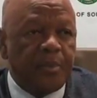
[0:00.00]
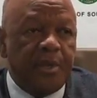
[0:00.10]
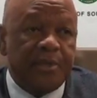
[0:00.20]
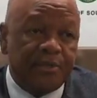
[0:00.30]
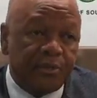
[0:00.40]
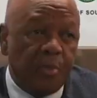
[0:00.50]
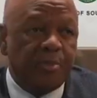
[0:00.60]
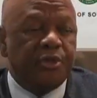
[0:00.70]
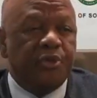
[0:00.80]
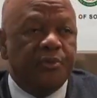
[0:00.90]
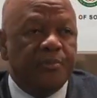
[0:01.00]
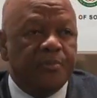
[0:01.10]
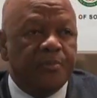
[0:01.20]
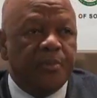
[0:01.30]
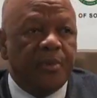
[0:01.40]
It is opportune
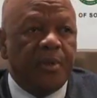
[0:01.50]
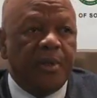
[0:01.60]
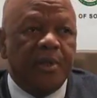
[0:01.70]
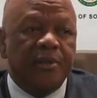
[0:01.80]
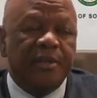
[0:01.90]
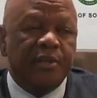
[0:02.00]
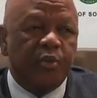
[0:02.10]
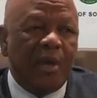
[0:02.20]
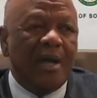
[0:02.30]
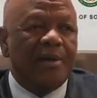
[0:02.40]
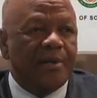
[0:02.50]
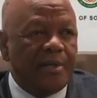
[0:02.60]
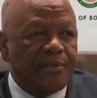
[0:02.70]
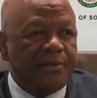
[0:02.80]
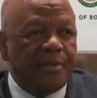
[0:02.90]
that we are
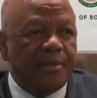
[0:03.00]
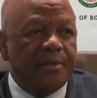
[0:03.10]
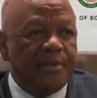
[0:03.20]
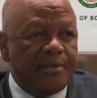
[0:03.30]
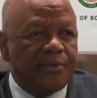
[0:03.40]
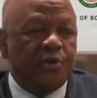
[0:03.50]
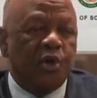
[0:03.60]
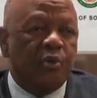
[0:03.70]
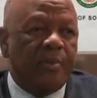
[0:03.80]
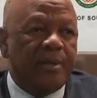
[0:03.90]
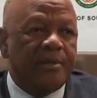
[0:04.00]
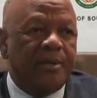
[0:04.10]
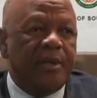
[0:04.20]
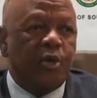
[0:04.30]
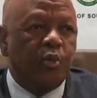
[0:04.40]
releasing this document
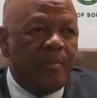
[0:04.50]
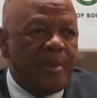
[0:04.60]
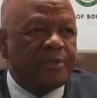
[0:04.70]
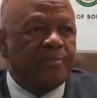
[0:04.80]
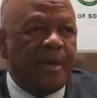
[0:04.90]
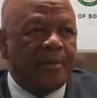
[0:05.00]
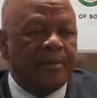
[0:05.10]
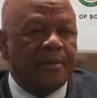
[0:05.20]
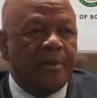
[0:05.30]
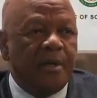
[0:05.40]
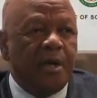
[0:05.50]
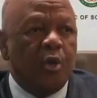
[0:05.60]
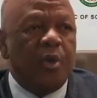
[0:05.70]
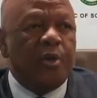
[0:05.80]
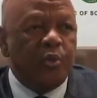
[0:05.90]
in Women's Month,
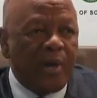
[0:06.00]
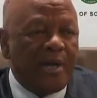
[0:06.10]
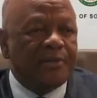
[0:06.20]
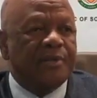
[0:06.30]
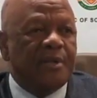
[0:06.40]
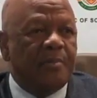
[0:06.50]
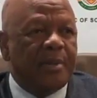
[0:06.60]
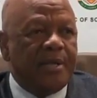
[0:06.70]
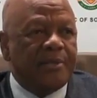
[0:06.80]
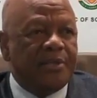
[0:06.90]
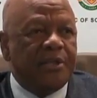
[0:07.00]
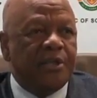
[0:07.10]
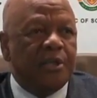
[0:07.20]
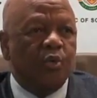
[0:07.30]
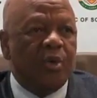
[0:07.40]
when we are
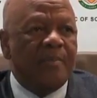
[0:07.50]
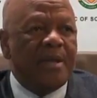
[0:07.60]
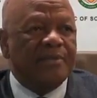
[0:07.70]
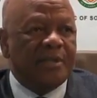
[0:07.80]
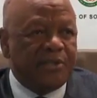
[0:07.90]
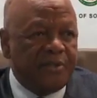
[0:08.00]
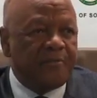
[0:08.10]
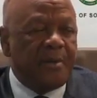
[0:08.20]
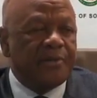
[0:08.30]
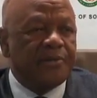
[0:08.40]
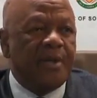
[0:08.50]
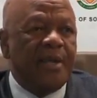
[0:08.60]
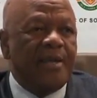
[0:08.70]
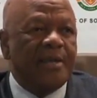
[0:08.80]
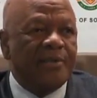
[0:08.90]
celebrating women's achievements
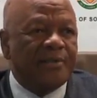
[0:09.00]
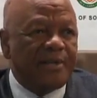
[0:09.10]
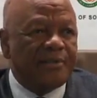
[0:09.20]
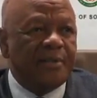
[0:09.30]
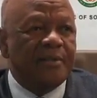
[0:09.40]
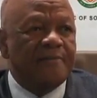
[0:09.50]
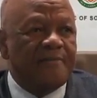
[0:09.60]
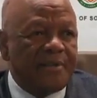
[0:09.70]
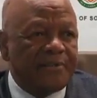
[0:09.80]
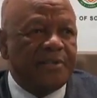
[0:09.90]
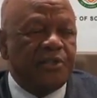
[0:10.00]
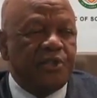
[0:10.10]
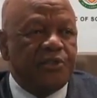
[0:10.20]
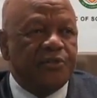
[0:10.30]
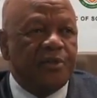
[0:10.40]
in addressing the
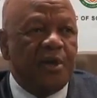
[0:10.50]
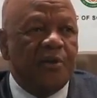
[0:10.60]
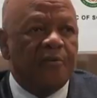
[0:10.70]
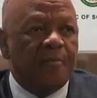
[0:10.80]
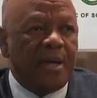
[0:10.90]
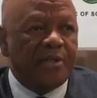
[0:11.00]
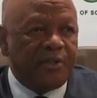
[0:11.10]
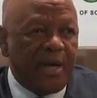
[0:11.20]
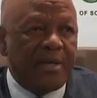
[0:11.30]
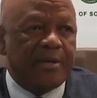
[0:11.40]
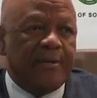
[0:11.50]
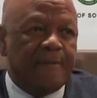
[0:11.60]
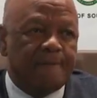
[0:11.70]
vestiges of patriarchy.